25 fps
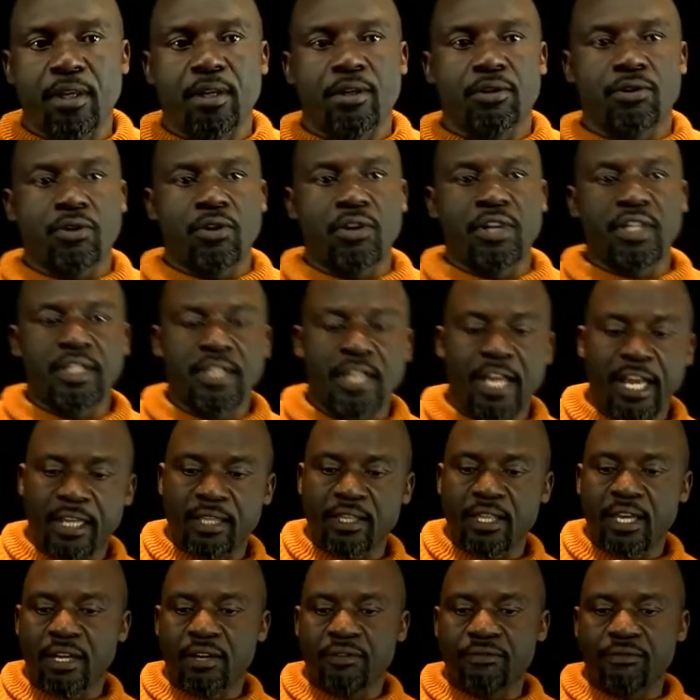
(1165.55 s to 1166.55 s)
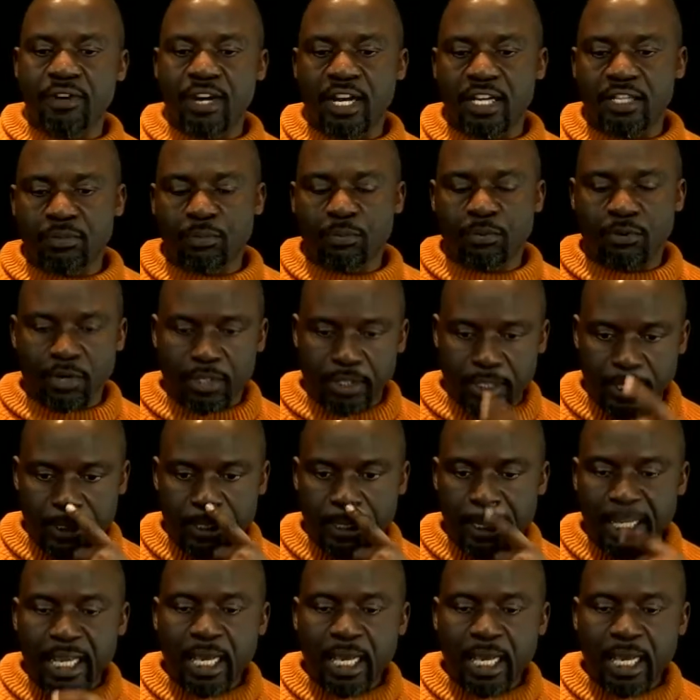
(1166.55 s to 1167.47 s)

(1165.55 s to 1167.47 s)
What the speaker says: So it's like the reverse process.